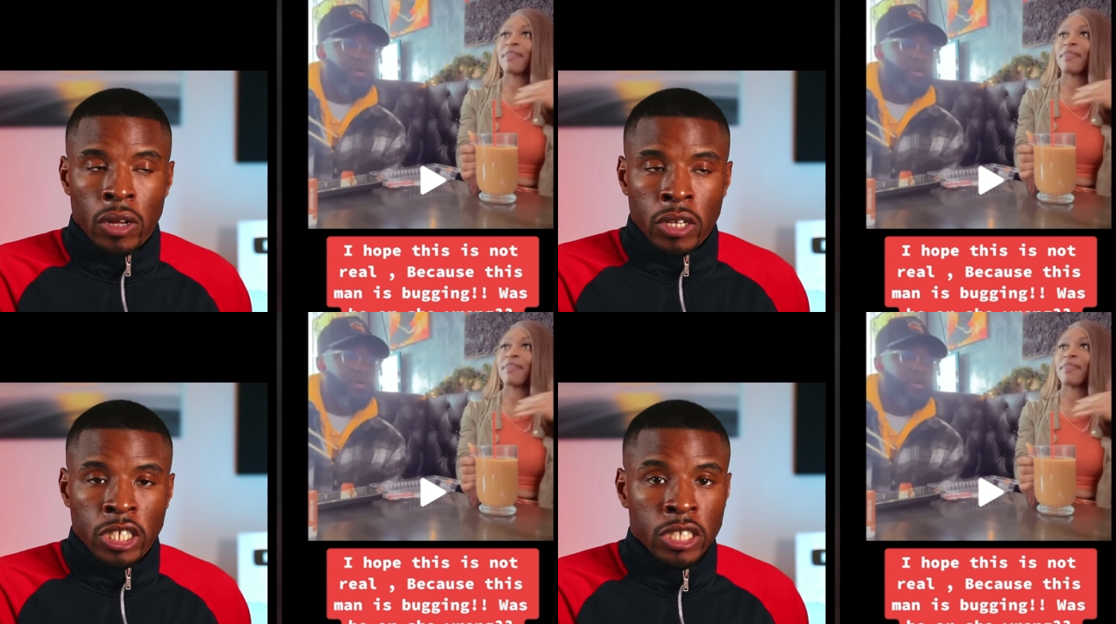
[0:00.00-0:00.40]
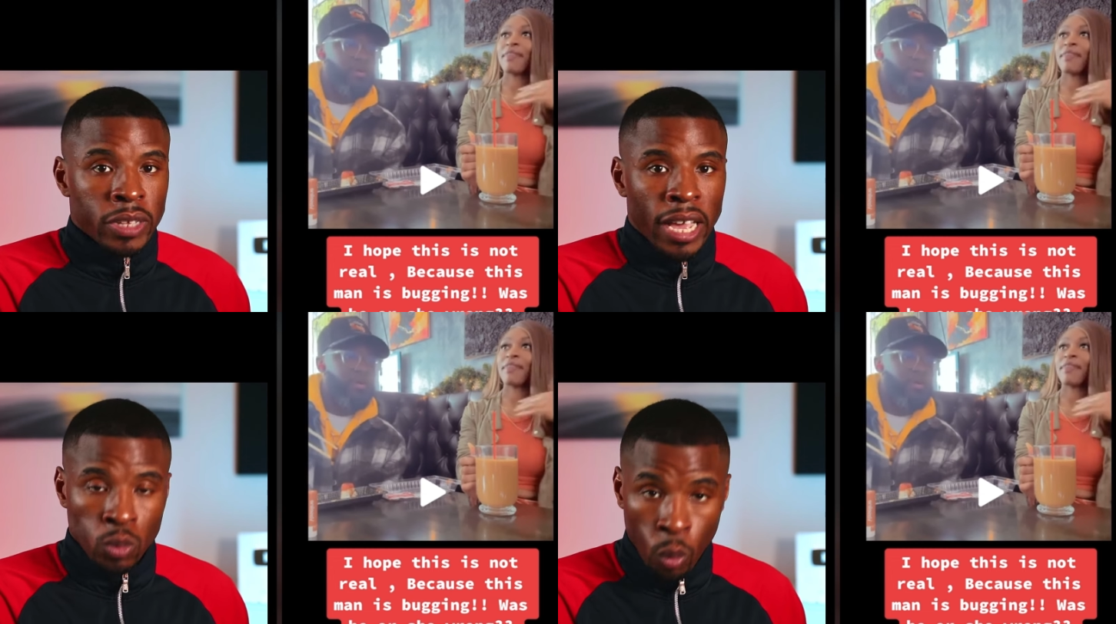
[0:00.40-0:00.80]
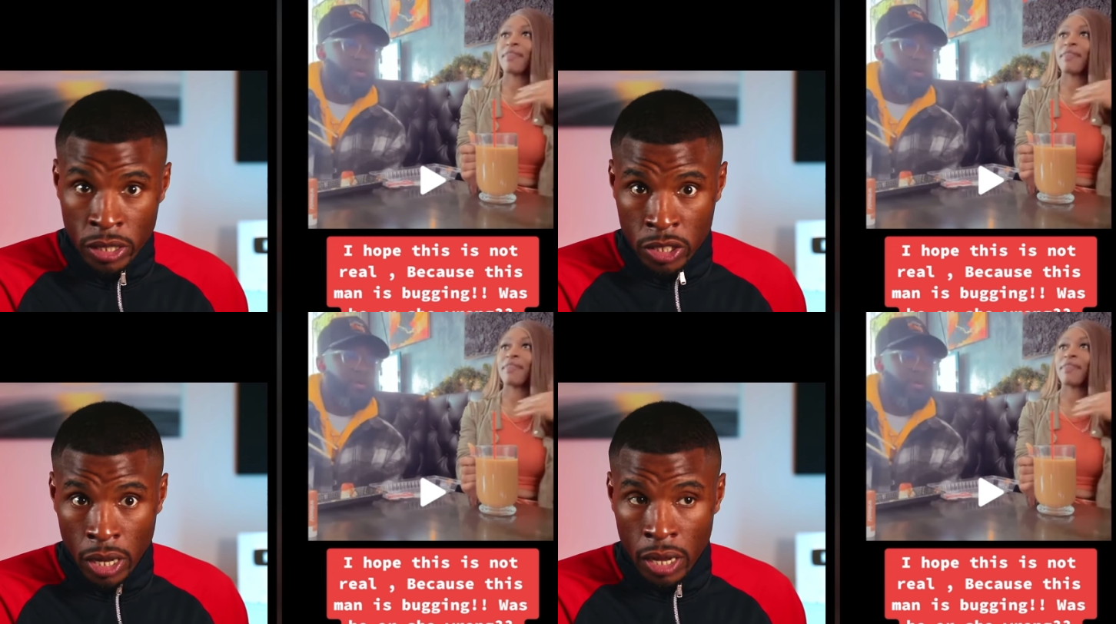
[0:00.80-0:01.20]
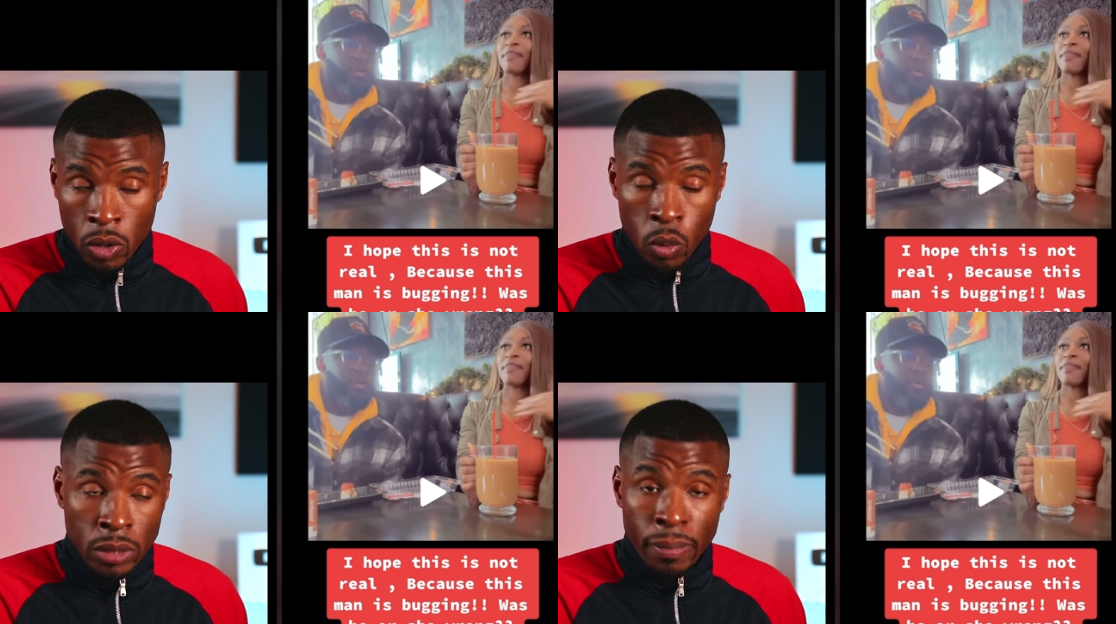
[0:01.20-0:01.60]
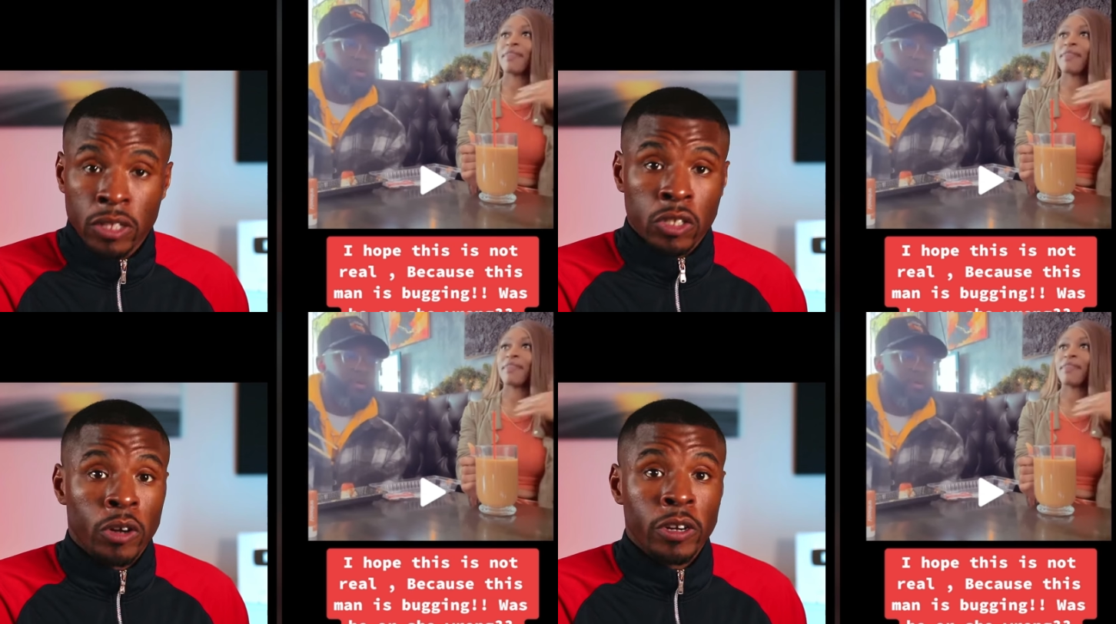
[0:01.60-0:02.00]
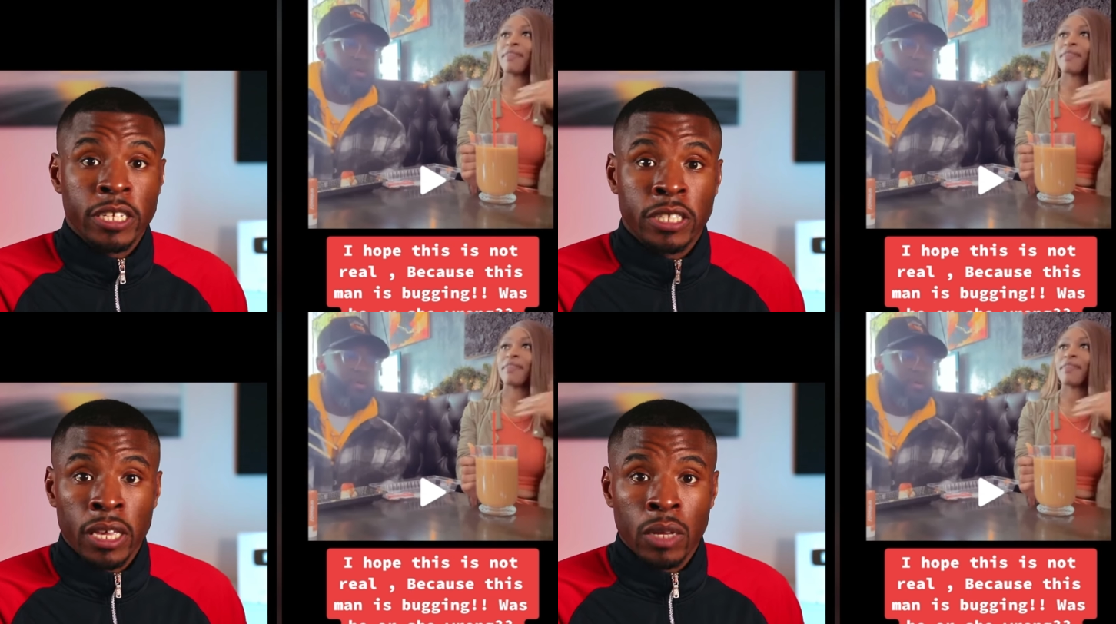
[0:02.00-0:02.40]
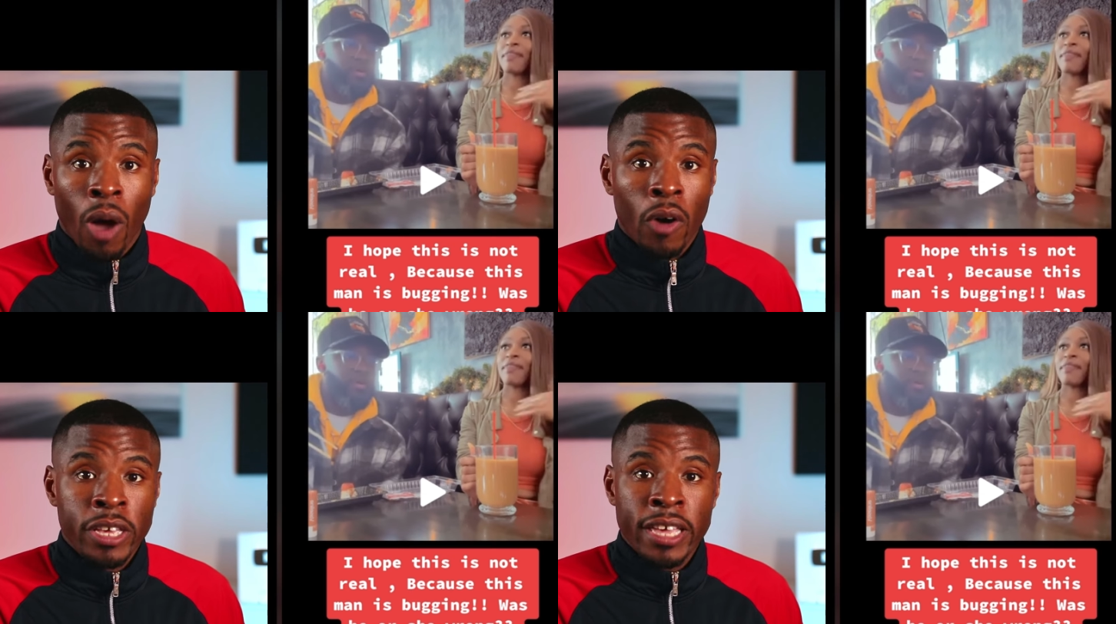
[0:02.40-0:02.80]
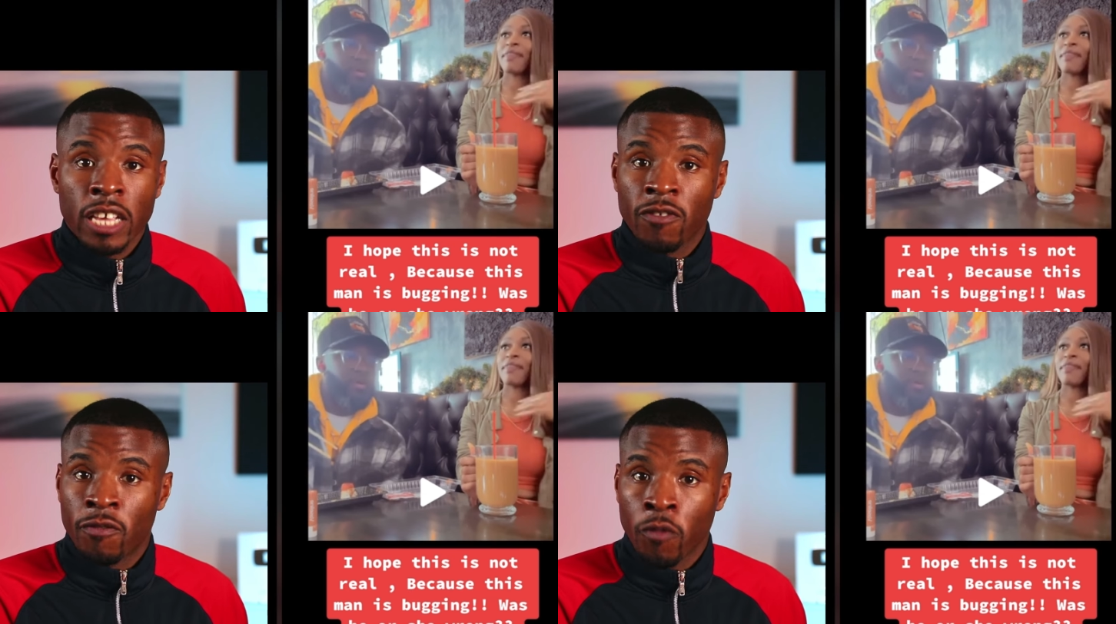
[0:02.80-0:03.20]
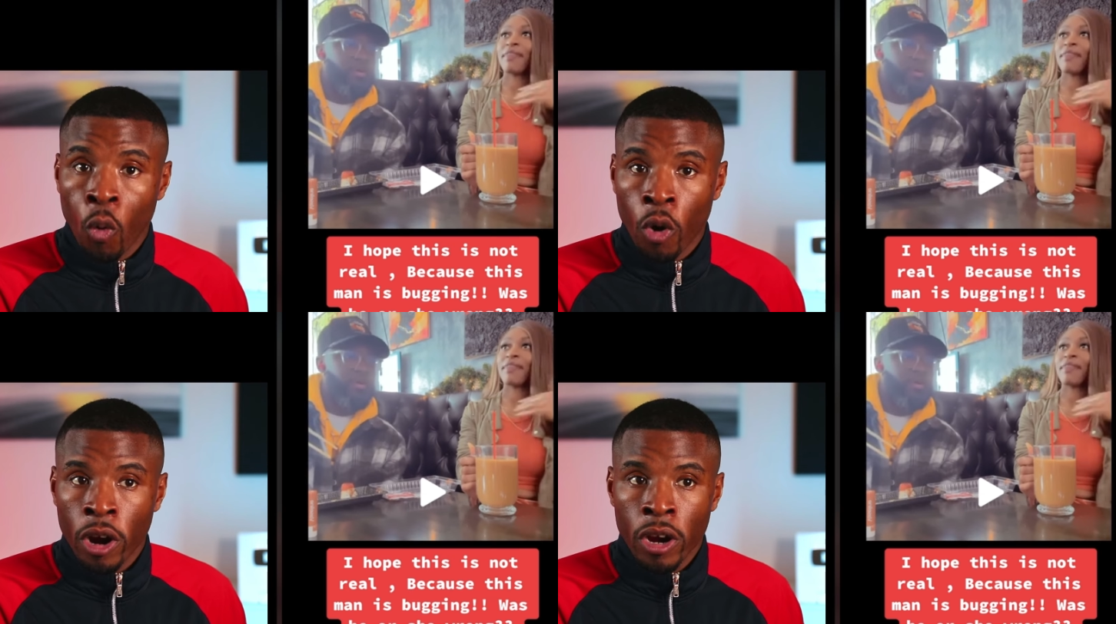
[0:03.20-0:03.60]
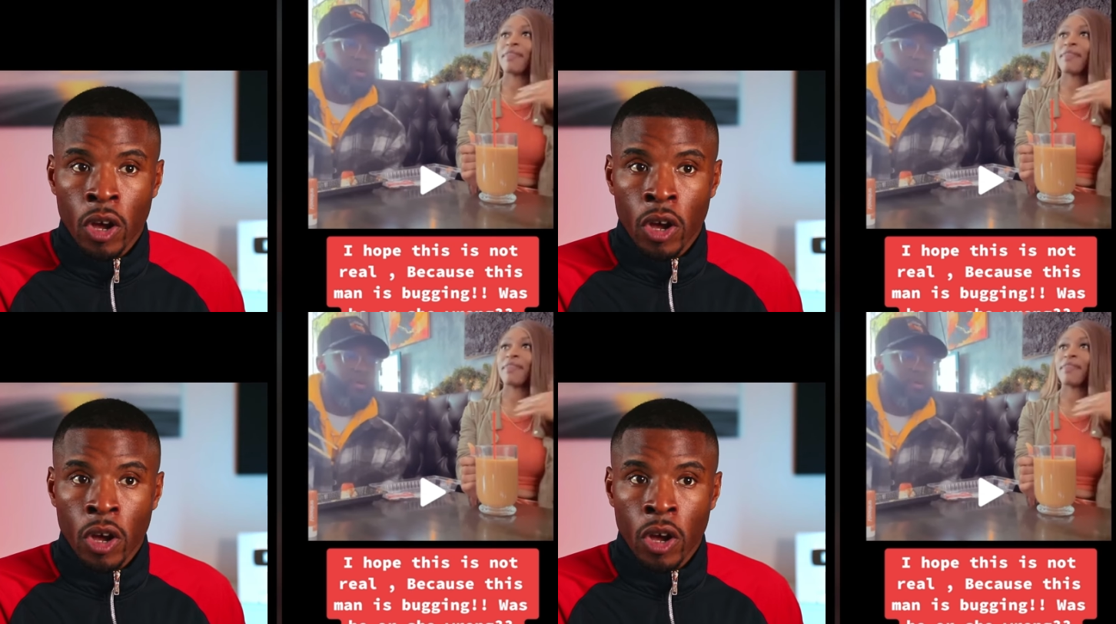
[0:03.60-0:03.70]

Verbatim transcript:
Speaker 1: She only has one son who is about to turn 18, while he has four